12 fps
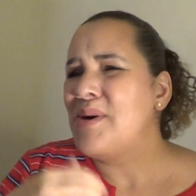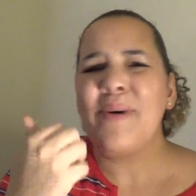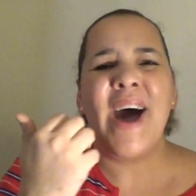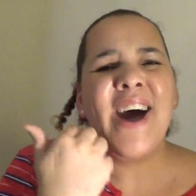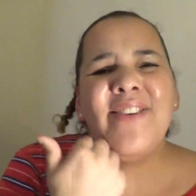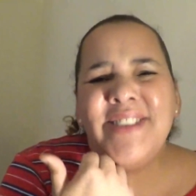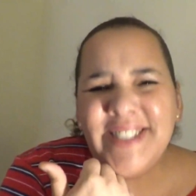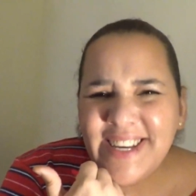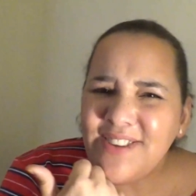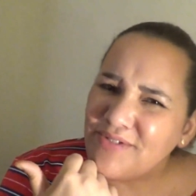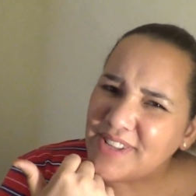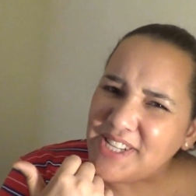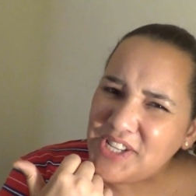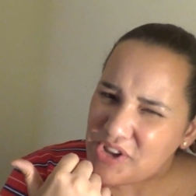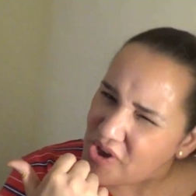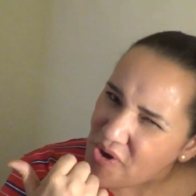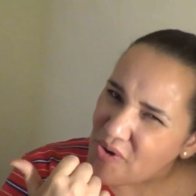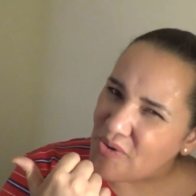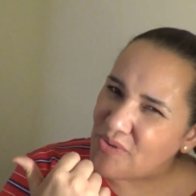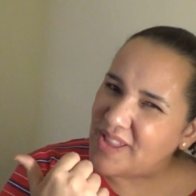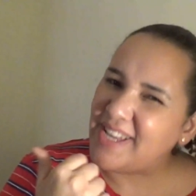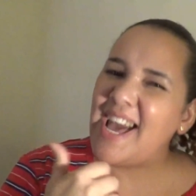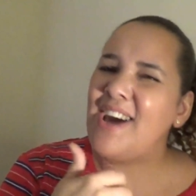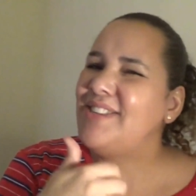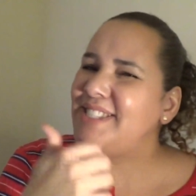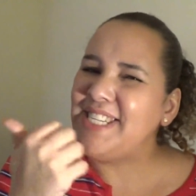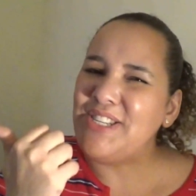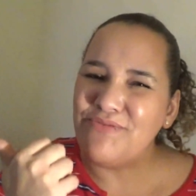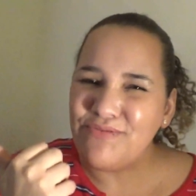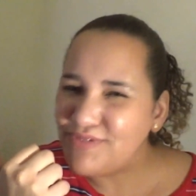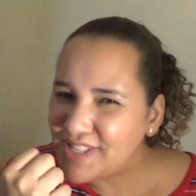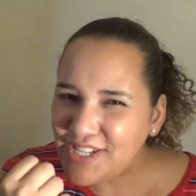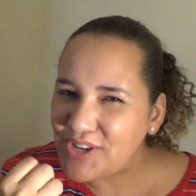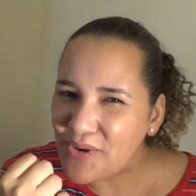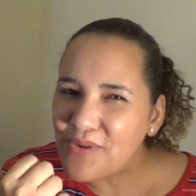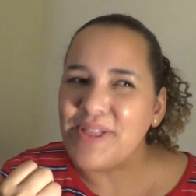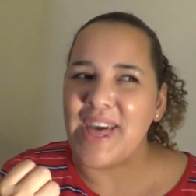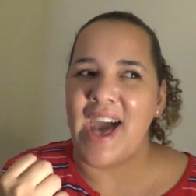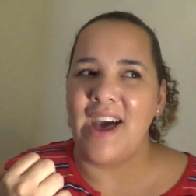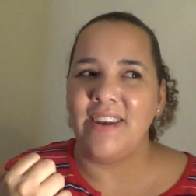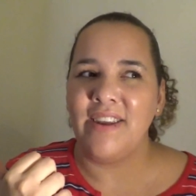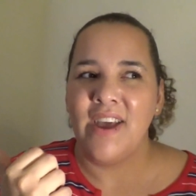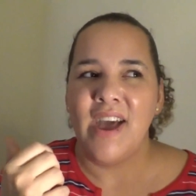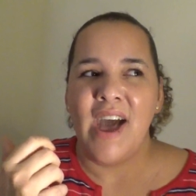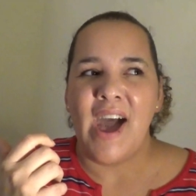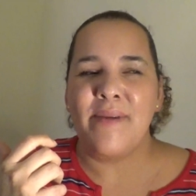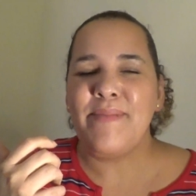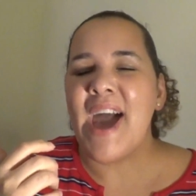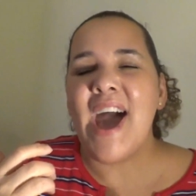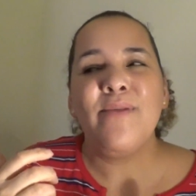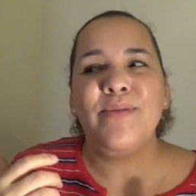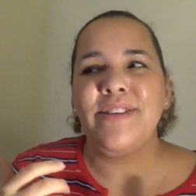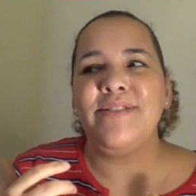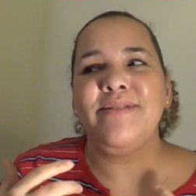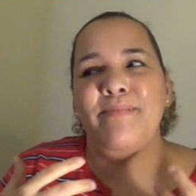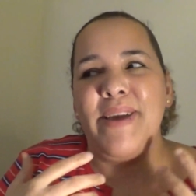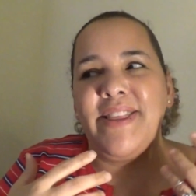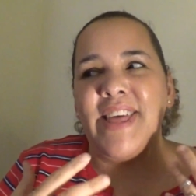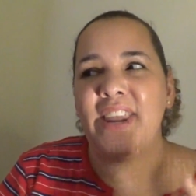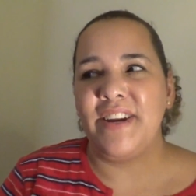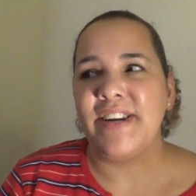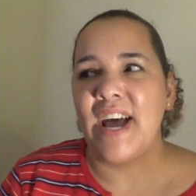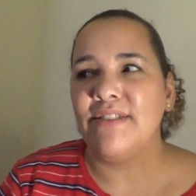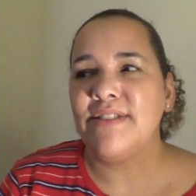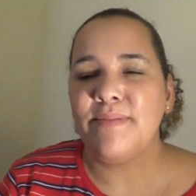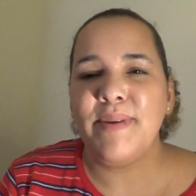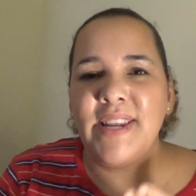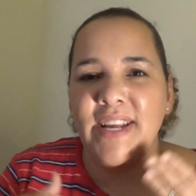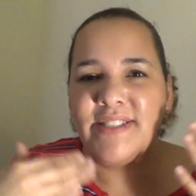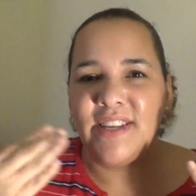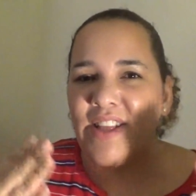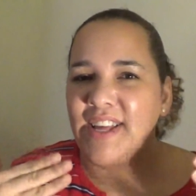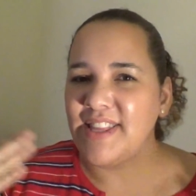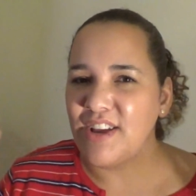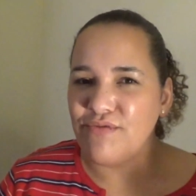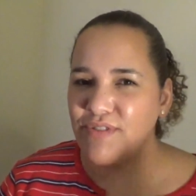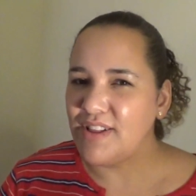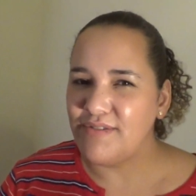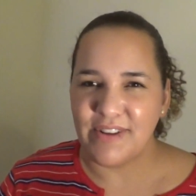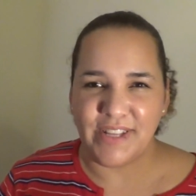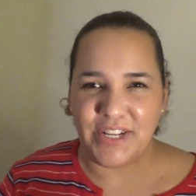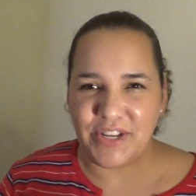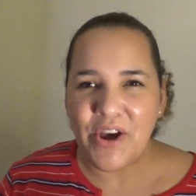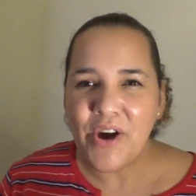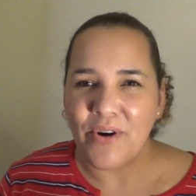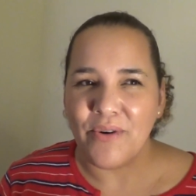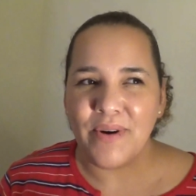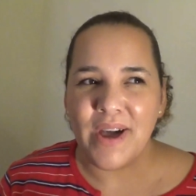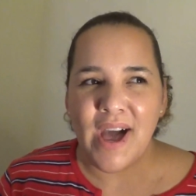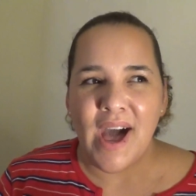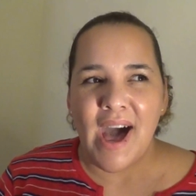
Well, how does he really know? Like, how does he really know that? I mean, I wouldn't make that announcement until, like, they really, really know.